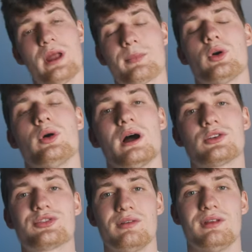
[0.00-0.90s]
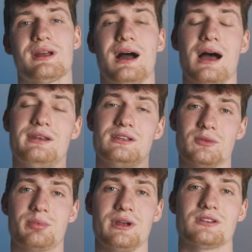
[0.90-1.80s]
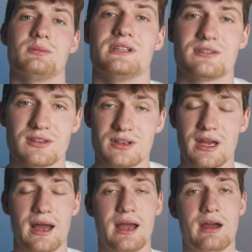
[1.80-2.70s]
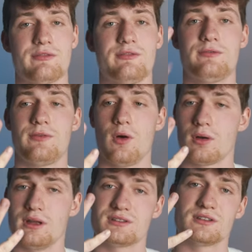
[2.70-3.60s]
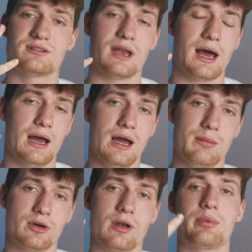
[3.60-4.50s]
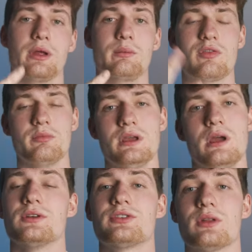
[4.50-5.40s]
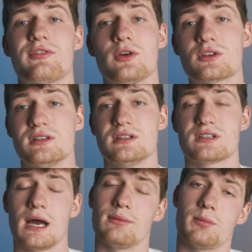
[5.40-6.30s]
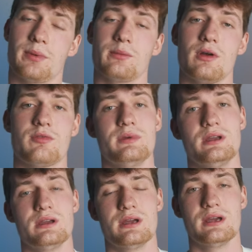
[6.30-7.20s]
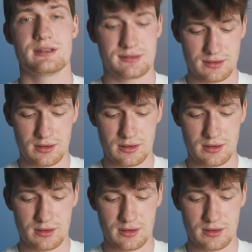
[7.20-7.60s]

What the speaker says: I'm going out traveling, I need to bring some lenses, and I have four lenses that I am gonna bring with me. So the first lens I will bring with me is